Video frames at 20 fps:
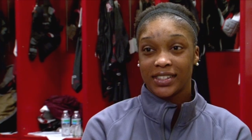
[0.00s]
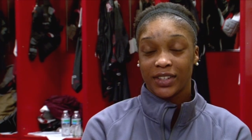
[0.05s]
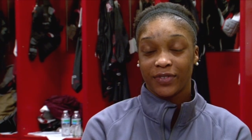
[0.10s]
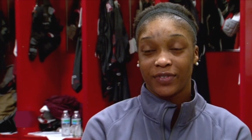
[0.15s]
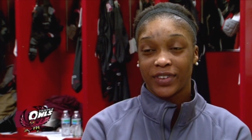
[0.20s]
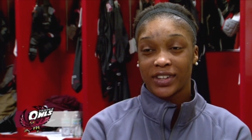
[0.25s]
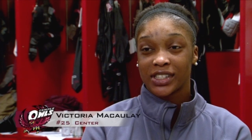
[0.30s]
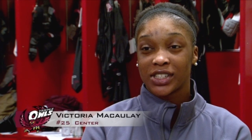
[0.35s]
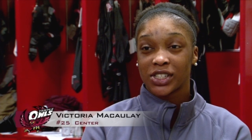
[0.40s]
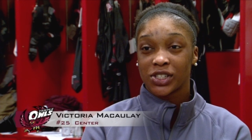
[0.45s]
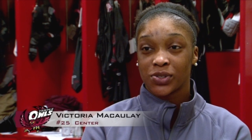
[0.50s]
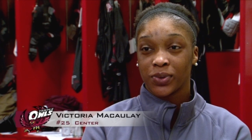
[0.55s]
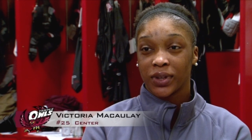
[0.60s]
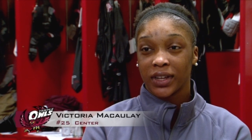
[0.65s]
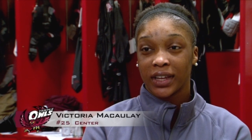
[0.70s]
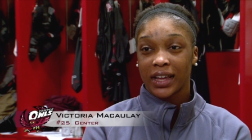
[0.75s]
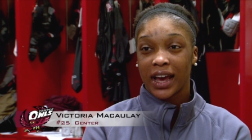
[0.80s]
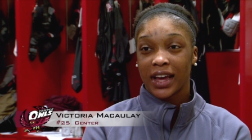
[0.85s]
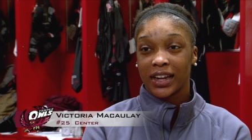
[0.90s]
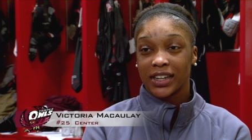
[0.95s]
Defense is
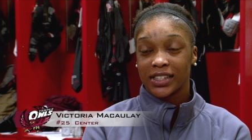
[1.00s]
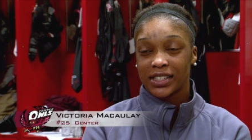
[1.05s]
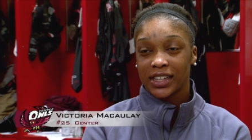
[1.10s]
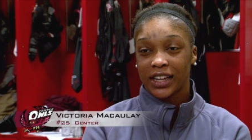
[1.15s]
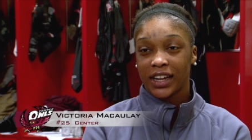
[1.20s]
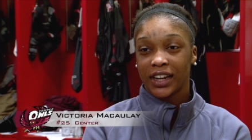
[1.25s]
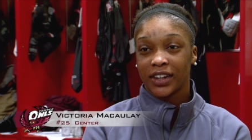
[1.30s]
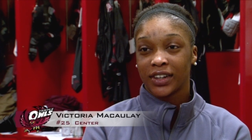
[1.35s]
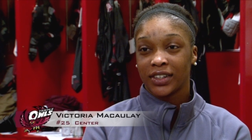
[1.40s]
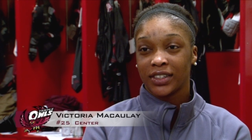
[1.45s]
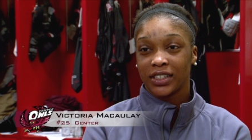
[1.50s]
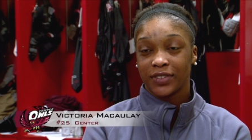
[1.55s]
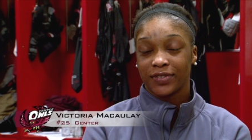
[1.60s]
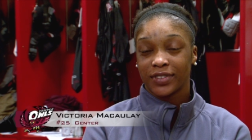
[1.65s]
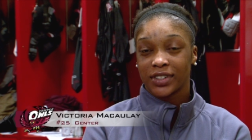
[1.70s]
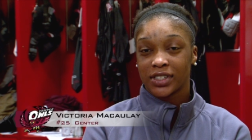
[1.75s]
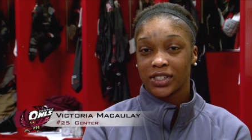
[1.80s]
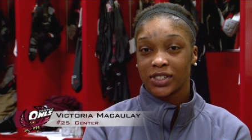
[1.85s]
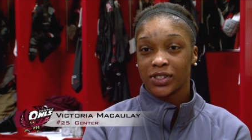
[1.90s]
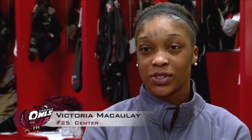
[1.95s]
what got us here, and
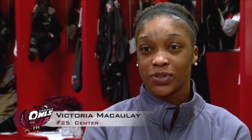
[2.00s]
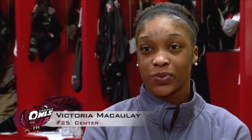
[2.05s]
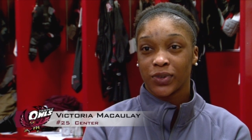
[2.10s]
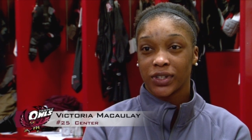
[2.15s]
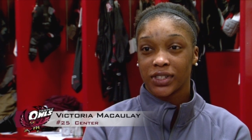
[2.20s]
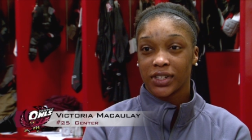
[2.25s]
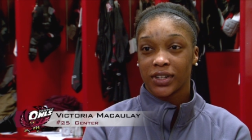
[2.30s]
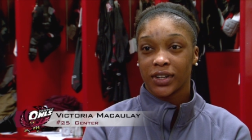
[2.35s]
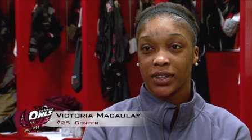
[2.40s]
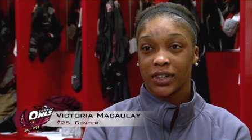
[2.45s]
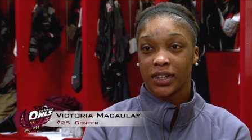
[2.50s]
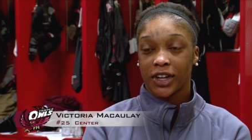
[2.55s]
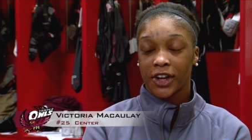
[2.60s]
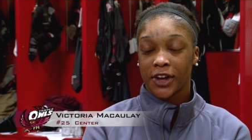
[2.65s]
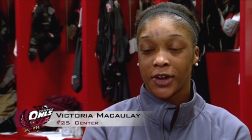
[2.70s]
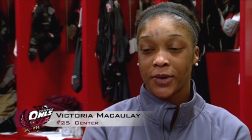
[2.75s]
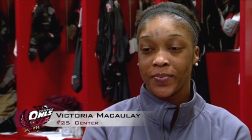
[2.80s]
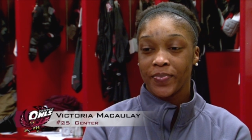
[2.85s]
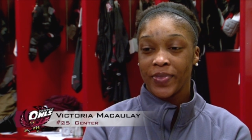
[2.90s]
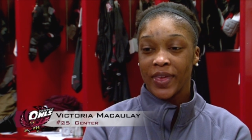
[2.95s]
defense is what's gonna
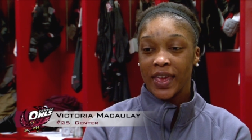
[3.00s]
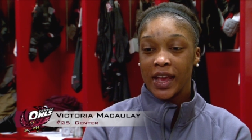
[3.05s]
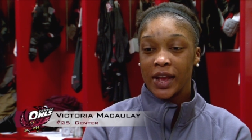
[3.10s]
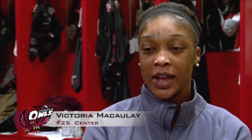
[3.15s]
um,